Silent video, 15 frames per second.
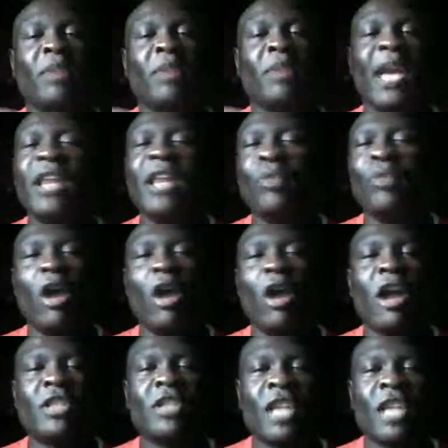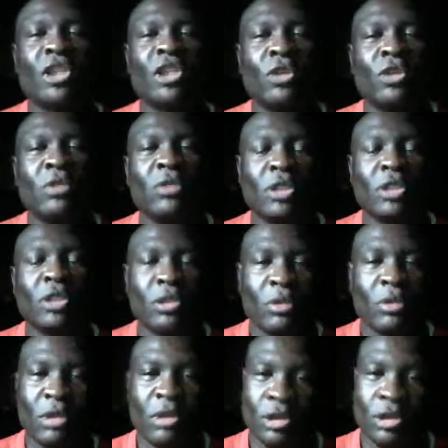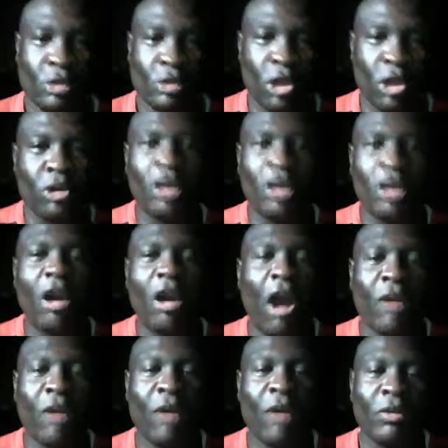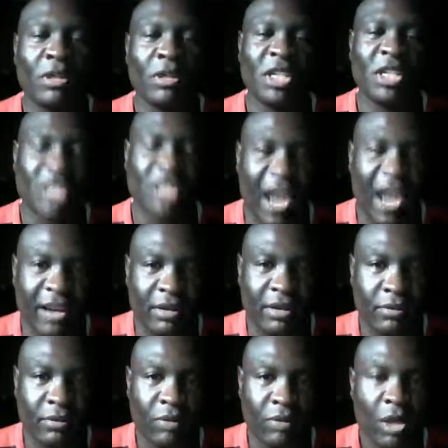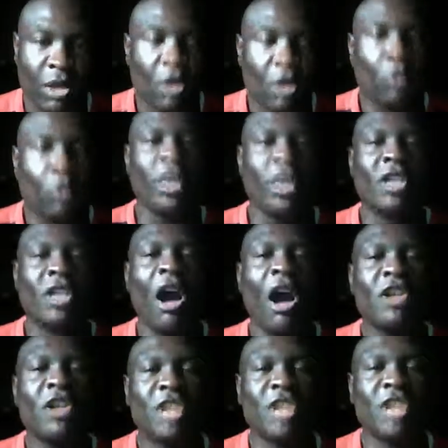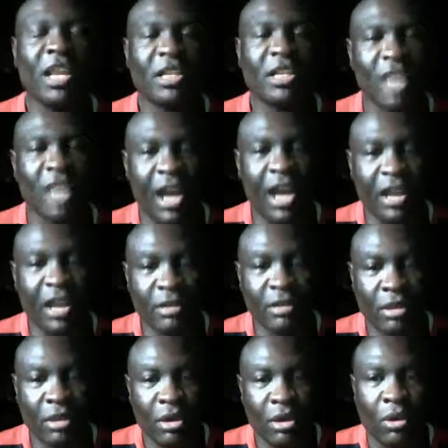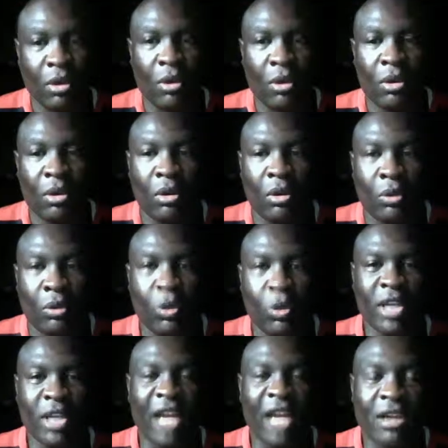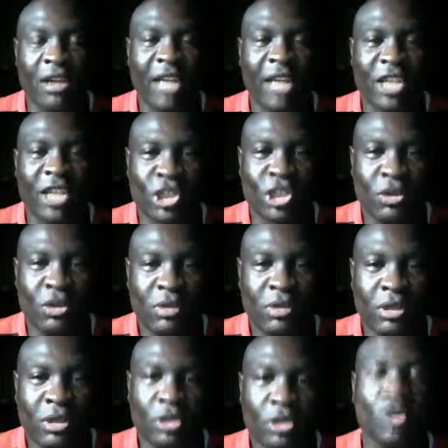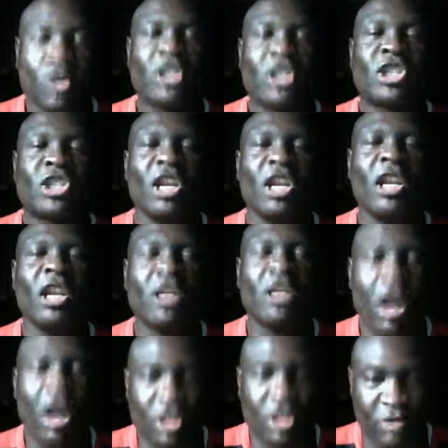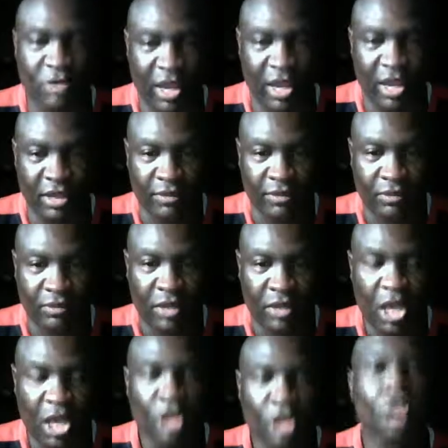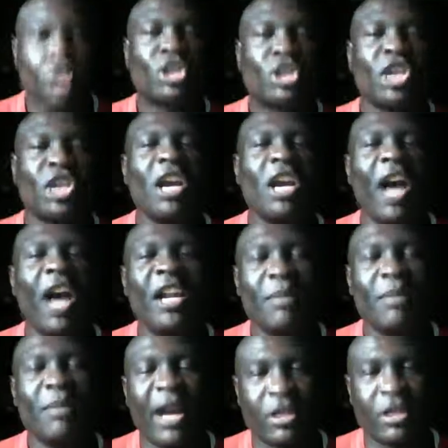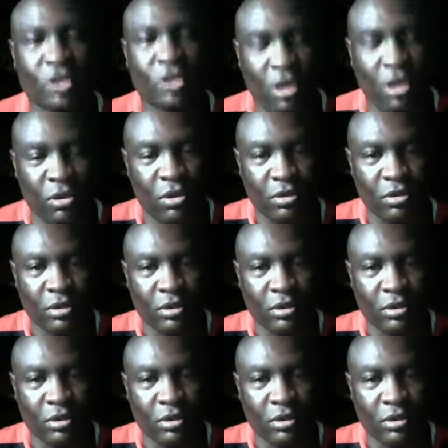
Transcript: any words that you your little heart desire. When it's all said and done, when they look at you, you are still incarcerated. You still under my control.